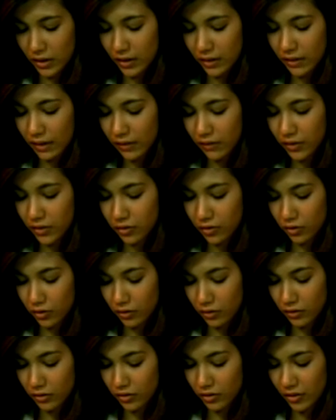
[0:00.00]
leaked out of a
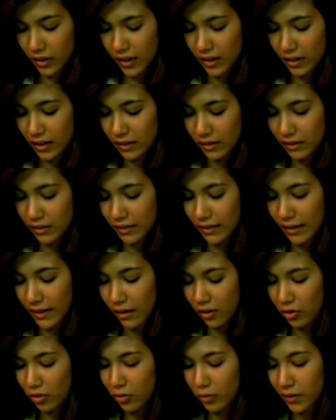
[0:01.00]
storage tank into the
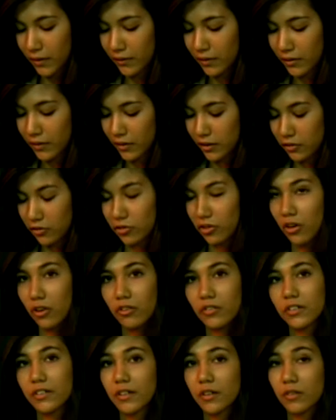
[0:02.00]
Elk River near
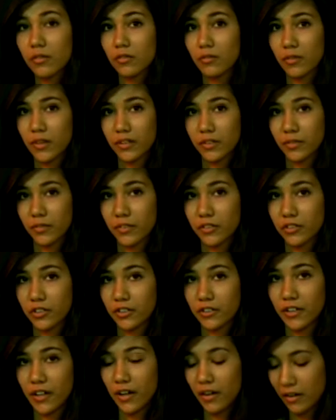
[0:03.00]
Charleston, West
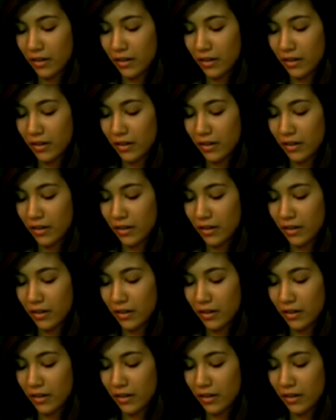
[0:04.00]
Virginia,